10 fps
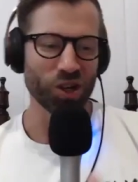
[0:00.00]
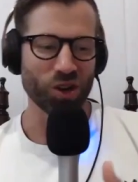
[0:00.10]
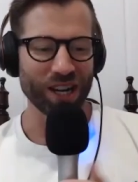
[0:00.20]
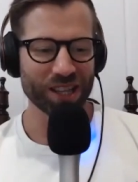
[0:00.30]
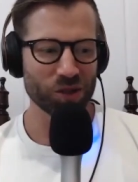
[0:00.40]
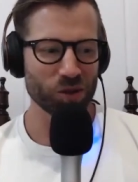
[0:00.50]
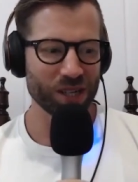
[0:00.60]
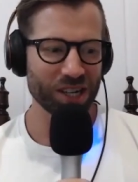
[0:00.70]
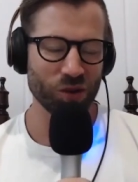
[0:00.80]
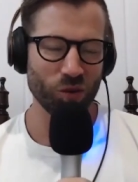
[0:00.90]
Craig. This was
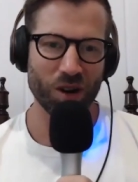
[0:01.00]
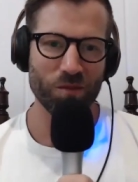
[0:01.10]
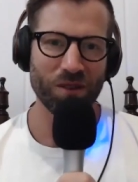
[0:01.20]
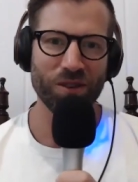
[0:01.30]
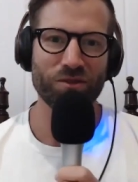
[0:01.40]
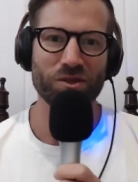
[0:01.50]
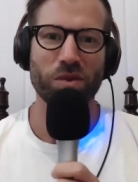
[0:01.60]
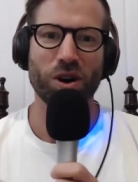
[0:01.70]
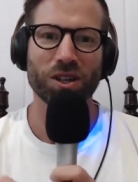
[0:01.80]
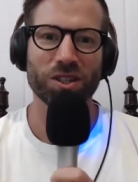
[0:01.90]
actually one of my favorite
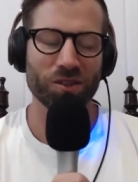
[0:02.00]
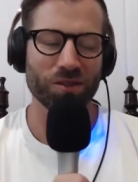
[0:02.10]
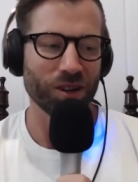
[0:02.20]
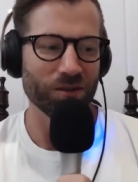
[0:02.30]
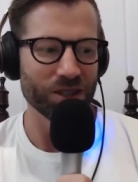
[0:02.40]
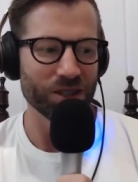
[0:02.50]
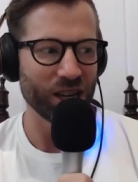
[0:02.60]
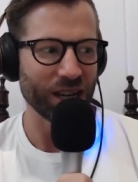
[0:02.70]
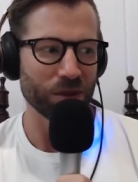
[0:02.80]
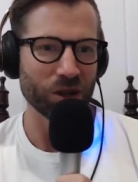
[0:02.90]
parts of, of the
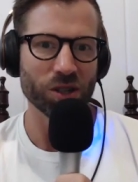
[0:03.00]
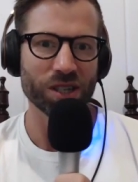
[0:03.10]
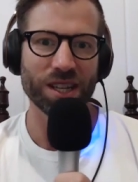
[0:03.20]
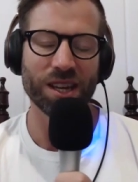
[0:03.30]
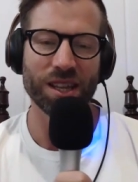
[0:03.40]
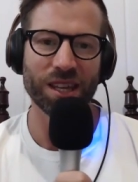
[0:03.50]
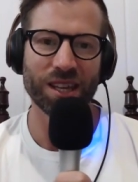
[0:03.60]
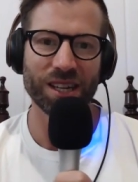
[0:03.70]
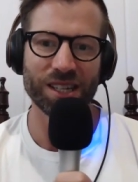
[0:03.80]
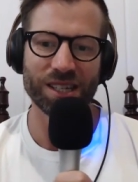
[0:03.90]
chat because I, th- I, think
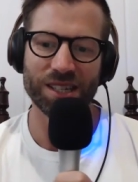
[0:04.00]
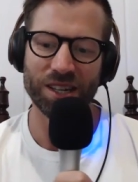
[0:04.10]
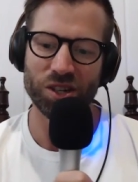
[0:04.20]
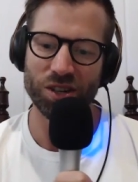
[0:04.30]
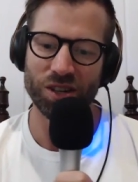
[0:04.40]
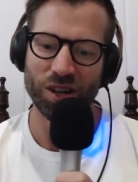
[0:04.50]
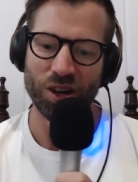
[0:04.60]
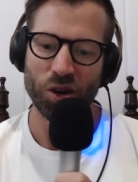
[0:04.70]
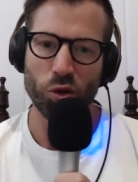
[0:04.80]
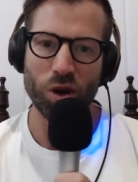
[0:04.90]
it is such a
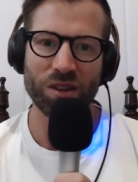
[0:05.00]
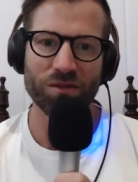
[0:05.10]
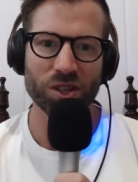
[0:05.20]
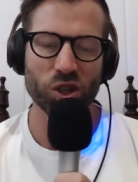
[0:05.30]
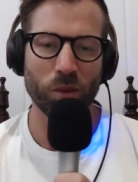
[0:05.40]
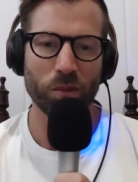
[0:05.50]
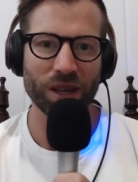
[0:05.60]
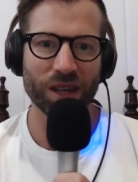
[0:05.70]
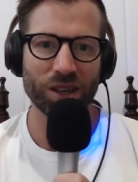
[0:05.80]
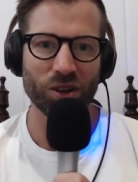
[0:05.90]
relevant
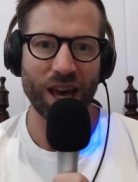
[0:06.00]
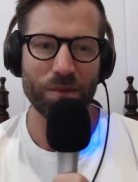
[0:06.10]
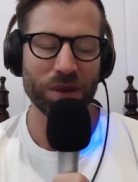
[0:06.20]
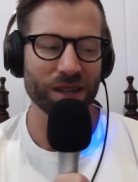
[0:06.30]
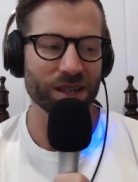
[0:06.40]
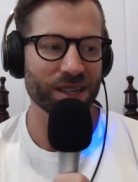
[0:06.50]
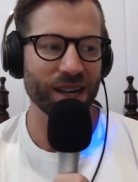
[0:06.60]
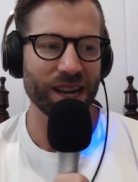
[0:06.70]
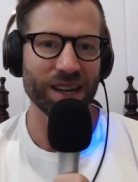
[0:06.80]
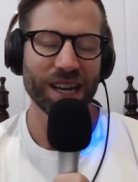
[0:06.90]
topic, you know, happiness. And
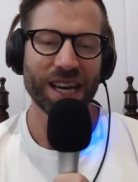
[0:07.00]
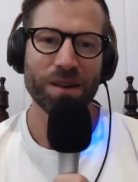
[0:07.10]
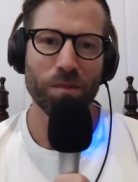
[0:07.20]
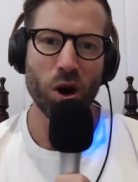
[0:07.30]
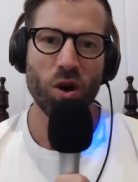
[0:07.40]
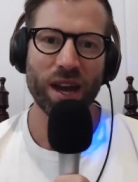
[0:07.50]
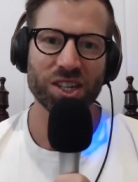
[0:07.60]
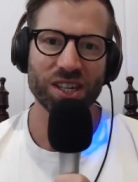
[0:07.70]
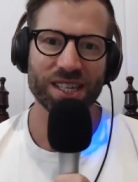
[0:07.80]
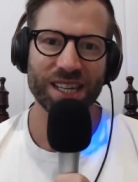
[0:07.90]
and Beau
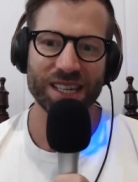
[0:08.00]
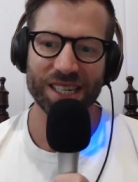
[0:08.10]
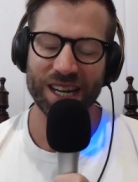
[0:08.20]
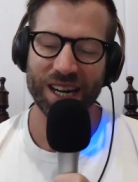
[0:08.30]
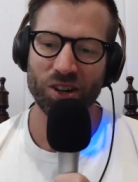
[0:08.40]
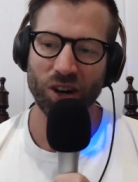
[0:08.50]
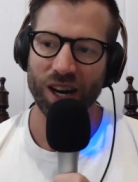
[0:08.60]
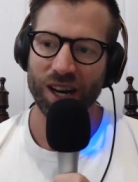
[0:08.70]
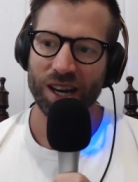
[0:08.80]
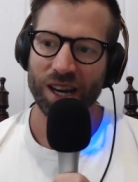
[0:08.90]
actually says he's like, look,
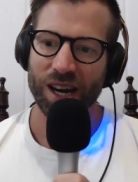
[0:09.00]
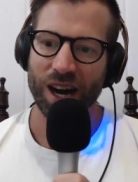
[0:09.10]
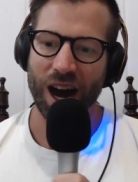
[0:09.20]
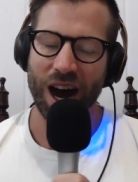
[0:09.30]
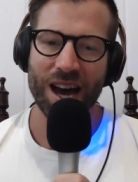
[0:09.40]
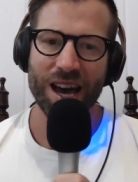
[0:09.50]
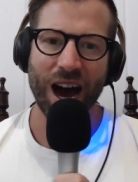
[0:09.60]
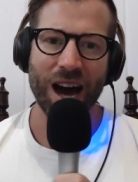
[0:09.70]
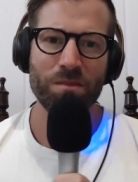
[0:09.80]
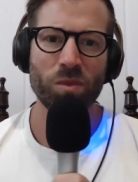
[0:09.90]
I
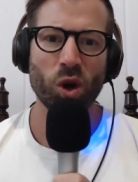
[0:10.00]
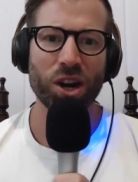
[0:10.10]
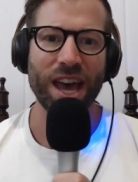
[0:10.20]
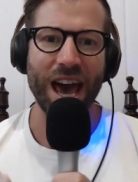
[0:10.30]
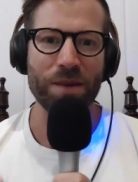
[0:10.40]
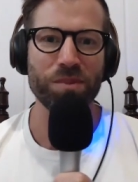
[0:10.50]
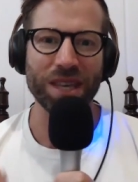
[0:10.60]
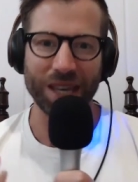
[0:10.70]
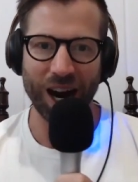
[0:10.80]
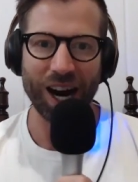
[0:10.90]
I'm not a happy
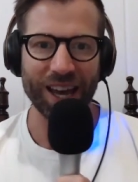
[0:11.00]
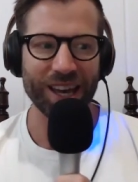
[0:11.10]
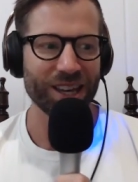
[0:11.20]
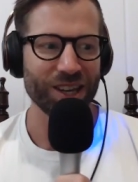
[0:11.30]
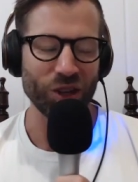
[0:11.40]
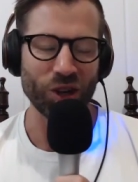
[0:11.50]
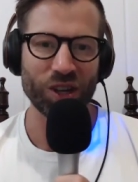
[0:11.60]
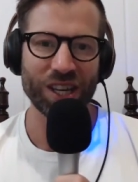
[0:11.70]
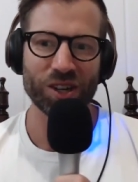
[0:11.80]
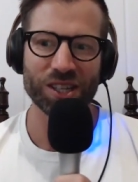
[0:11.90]
guy. You know,
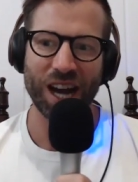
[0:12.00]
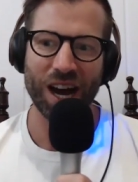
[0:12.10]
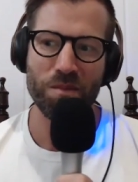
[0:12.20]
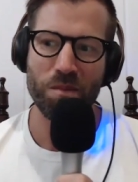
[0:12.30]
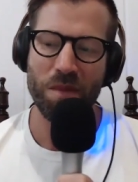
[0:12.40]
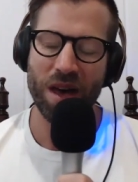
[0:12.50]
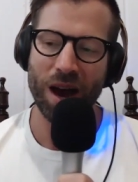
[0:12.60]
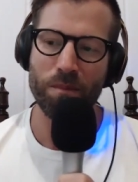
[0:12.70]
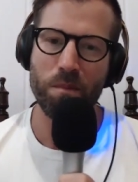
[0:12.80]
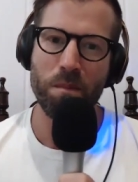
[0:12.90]
he goes, I'm I'm